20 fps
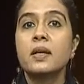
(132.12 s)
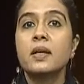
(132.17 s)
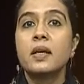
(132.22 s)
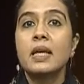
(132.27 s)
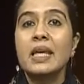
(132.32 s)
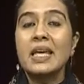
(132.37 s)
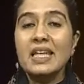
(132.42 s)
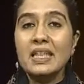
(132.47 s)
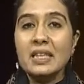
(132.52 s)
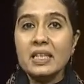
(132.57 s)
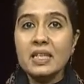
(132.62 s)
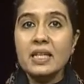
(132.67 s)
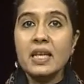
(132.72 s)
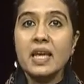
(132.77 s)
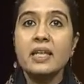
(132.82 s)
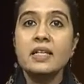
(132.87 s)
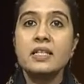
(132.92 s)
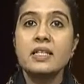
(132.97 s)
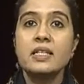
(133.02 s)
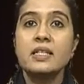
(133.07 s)
in the
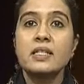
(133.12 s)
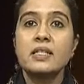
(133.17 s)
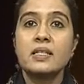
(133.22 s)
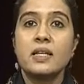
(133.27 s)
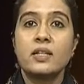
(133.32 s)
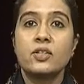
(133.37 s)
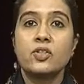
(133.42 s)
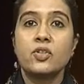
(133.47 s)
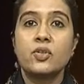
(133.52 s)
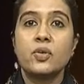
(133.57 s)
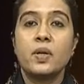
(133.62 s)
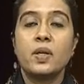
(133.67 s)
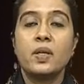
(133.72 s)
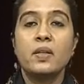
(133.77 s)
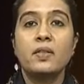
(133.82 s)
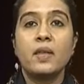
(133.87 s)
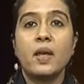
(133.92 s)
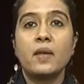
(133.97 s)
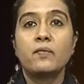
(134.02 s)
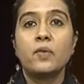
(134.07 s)
19th century
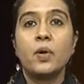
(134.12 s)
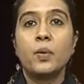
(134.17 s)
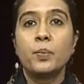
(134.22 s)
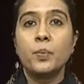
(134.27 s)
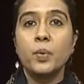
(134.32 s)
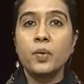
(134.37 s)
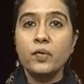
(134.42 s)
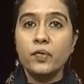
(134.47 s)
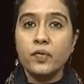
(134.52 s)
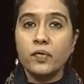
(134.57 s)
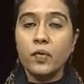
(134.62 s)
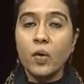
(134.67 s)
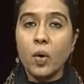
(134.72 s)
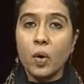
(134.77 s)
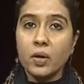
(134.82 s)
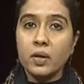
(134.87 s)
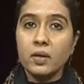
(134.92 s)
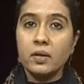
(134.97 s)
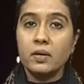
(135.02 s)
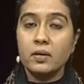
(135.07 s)
that were put
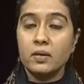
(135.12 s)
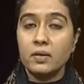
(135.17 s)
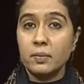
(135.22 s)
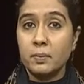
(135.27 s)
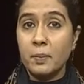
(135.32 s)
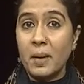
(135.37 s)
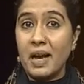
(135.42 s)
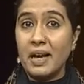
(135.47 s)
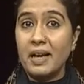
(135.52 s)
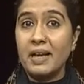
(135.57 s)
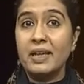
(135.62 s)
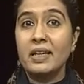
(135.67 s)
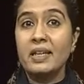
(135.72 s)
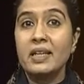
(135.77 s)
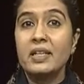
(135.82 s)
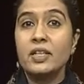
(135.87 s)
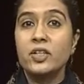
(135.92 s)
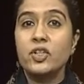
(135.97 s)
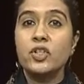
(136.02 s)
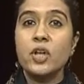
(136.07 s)
forth by
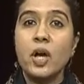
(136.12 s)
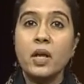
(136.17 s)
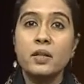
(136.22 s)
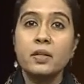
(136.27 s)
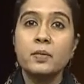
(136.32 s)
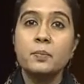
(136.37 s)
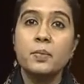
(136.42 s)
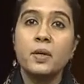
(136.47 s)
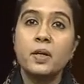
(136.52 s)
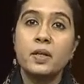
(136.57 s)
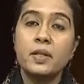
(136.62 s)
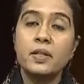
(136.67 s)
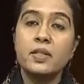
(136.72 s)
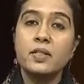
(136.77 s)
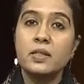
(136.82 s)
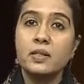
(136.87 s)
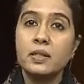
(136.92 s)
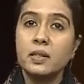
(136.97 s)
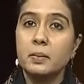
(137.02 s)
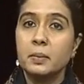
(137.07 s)
Charlotte
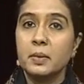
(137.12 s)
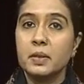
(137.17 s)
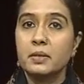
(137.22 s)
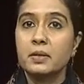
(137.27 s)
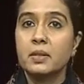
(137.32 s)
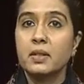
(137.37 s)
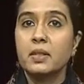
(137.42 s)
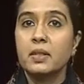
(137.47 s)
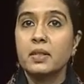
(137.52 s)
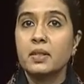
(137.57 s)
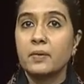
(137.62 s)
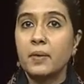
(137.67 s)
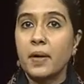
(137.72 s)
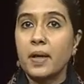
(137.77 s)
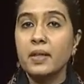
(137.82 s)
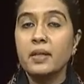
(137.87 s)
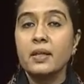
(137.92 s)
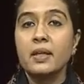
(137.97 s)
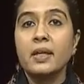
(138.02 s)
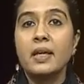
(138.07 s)
Perkins Gilman,
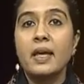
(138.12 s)
right?